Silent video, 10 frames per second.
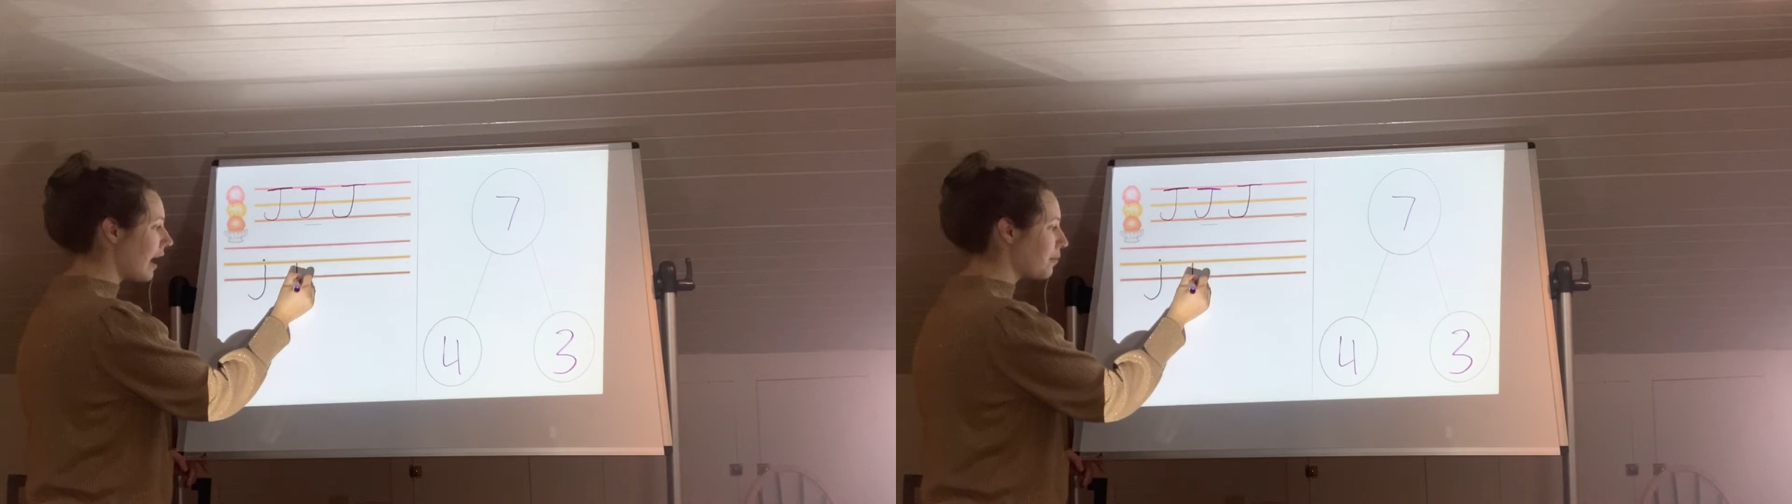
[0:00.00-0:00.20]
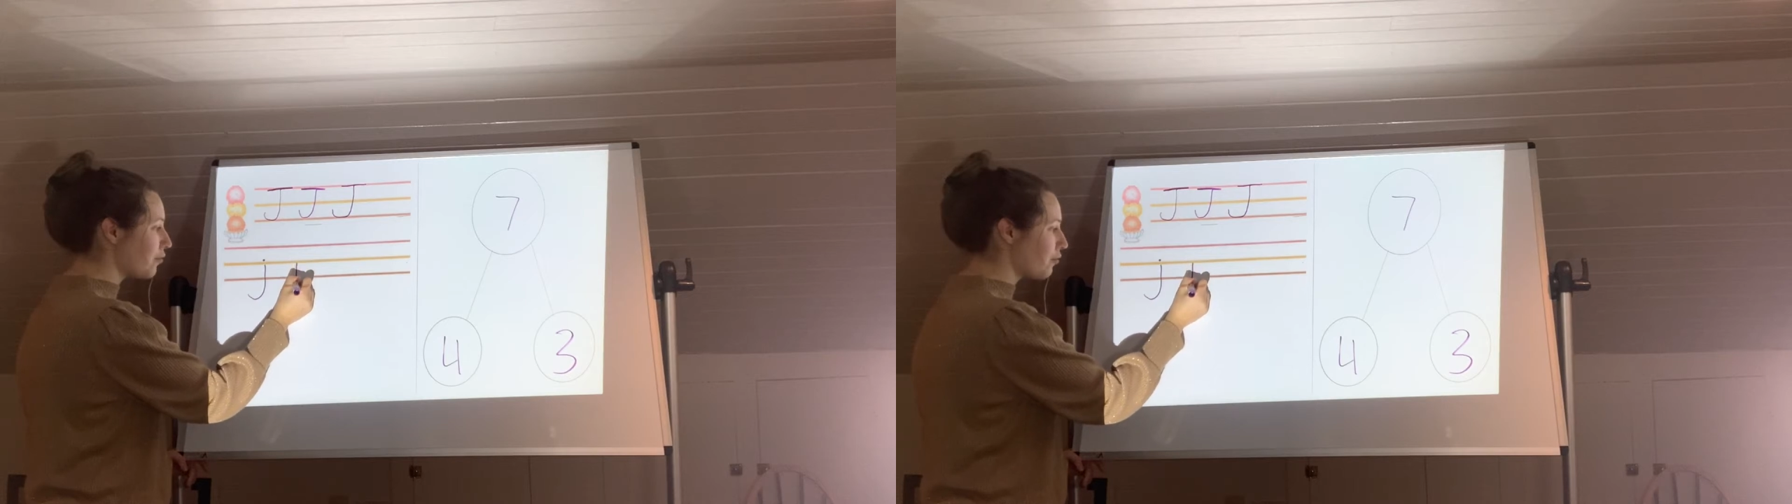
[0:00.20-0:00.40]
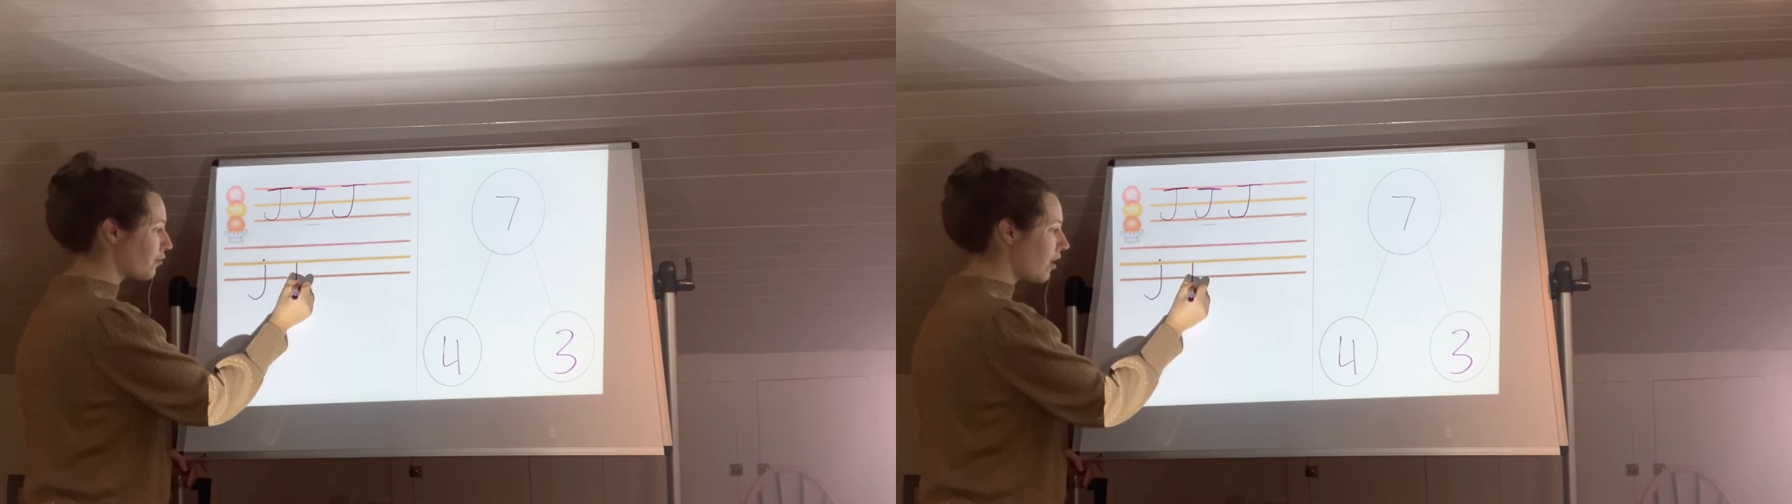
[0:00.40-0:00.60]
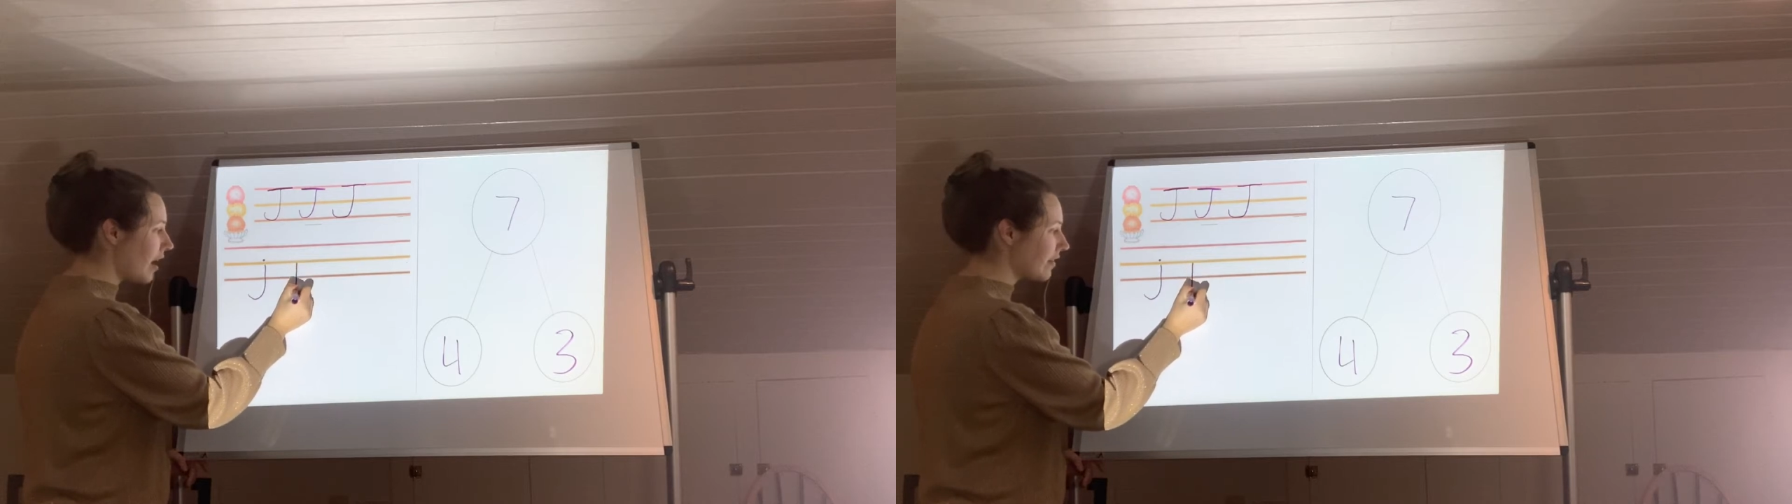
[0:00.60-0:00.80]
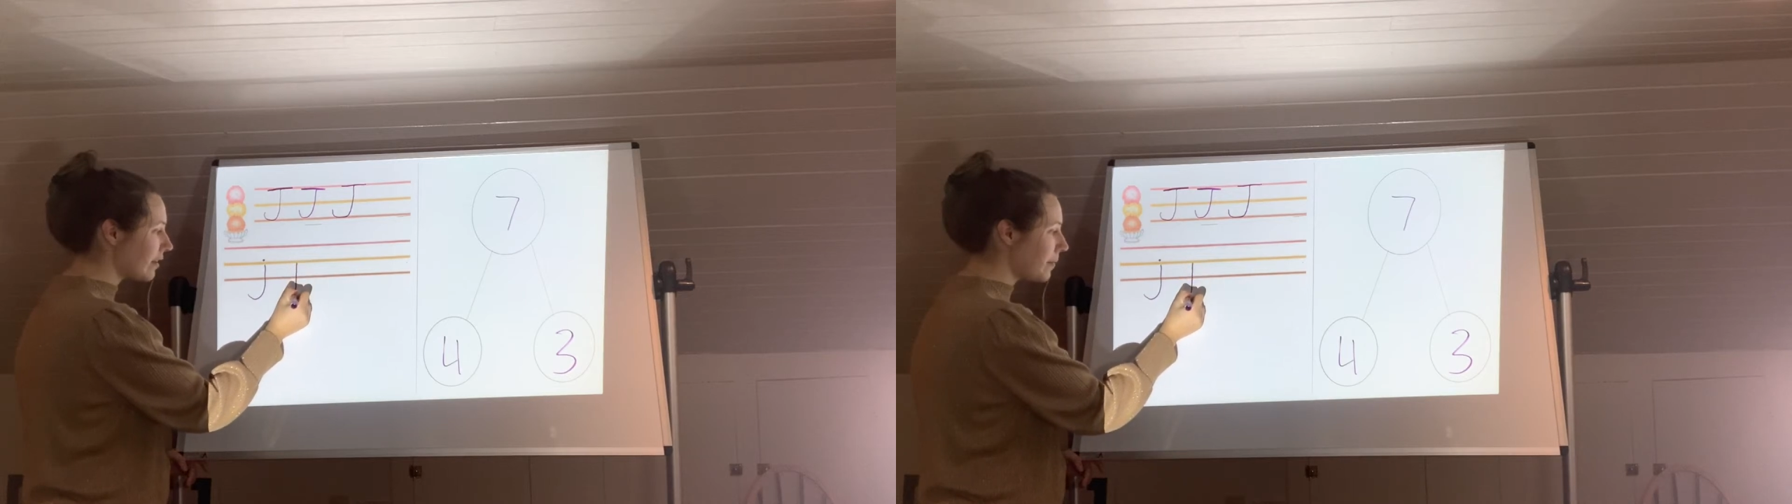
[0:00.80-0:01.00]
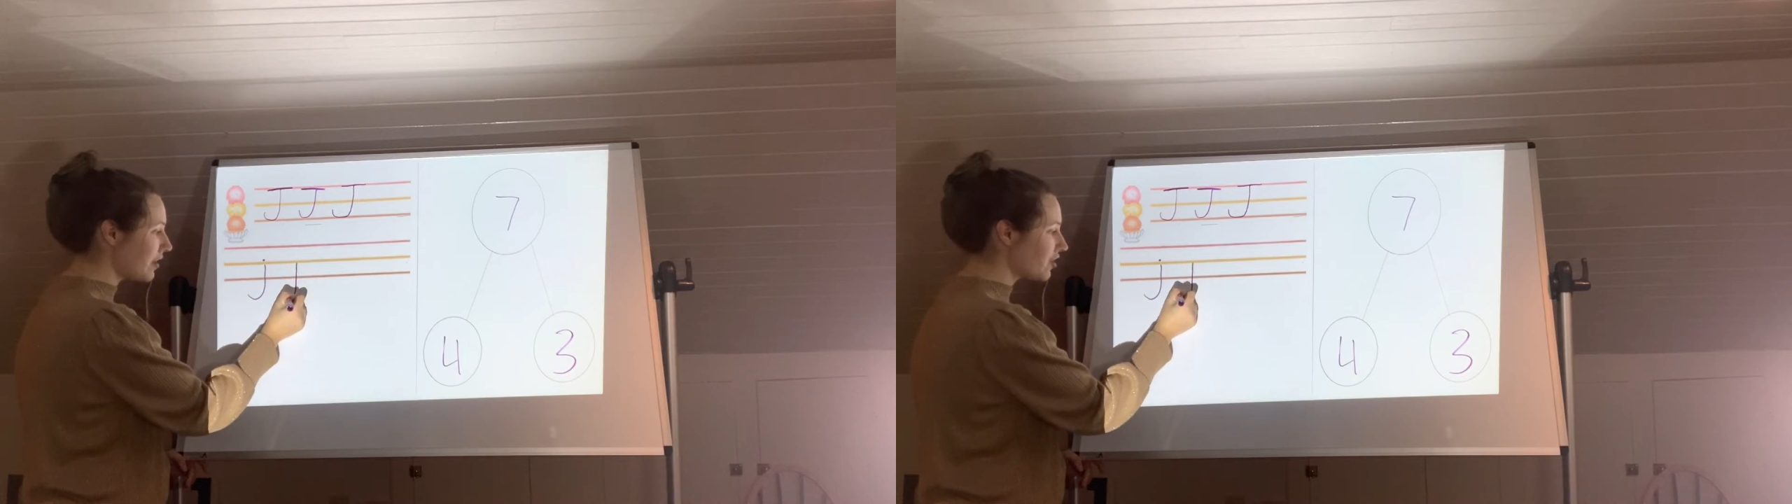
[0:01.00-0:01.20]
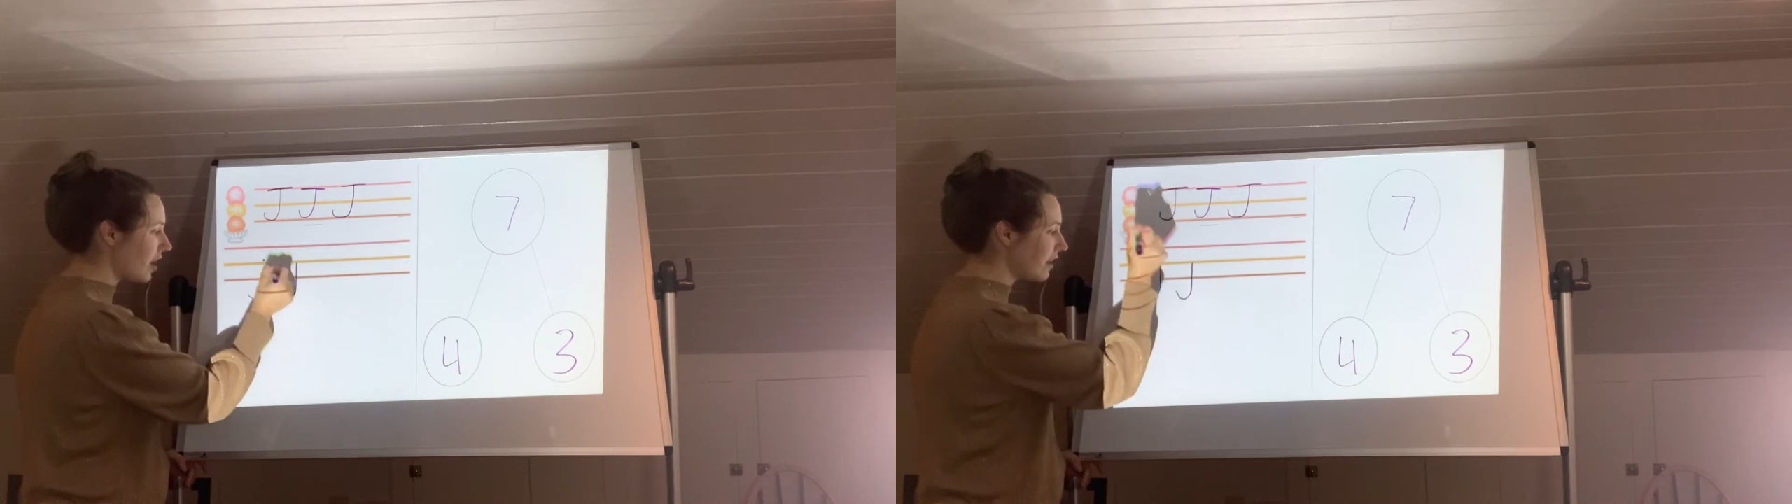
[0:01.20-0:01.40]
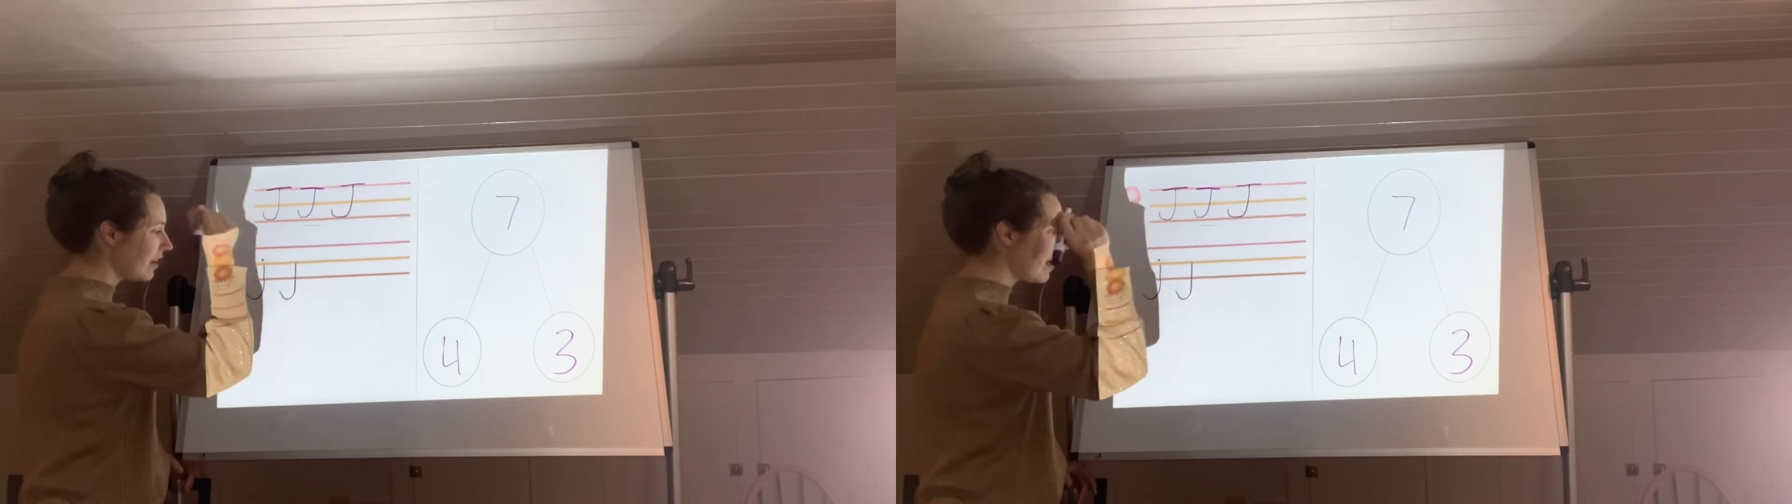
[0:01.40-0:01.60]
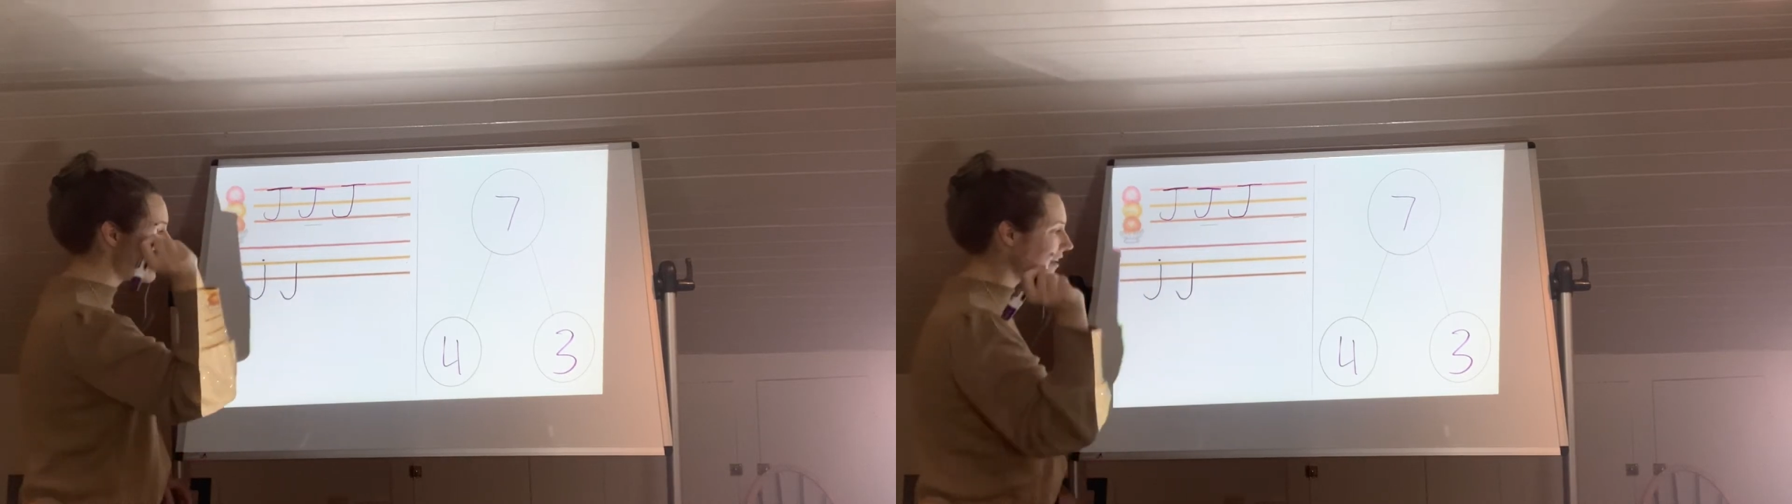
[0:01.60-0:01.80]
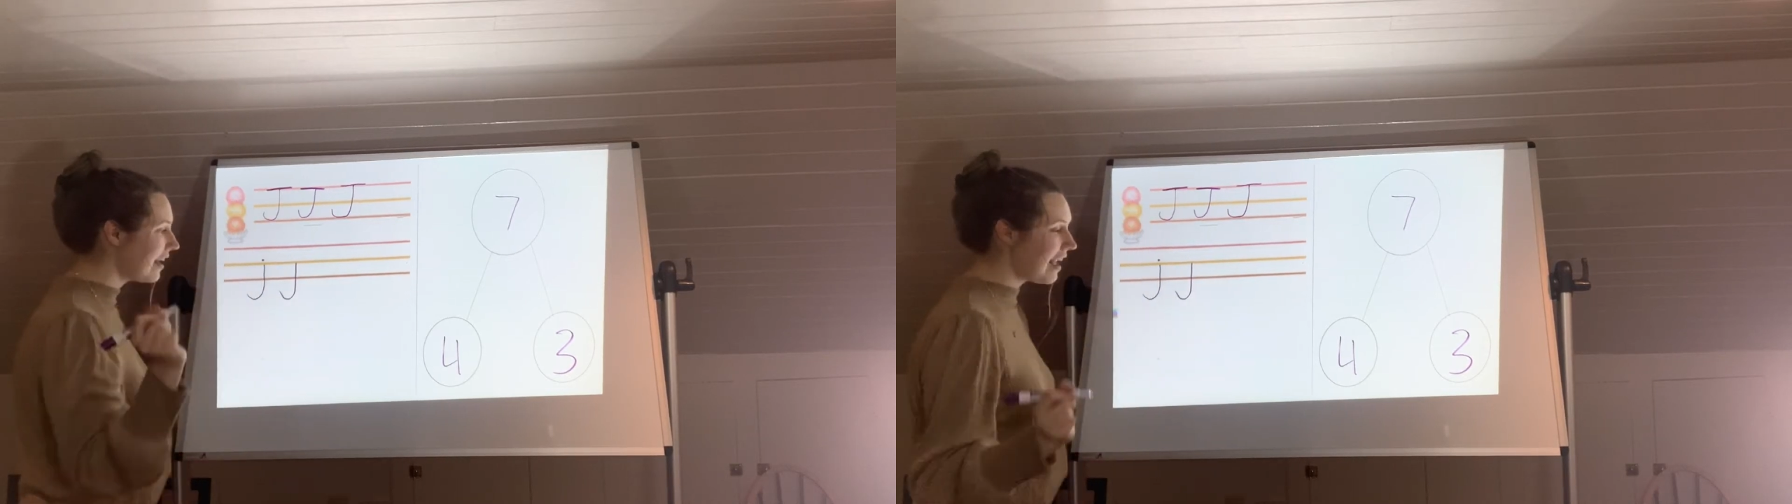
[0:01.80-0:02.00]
I'm crossing my chocolate line,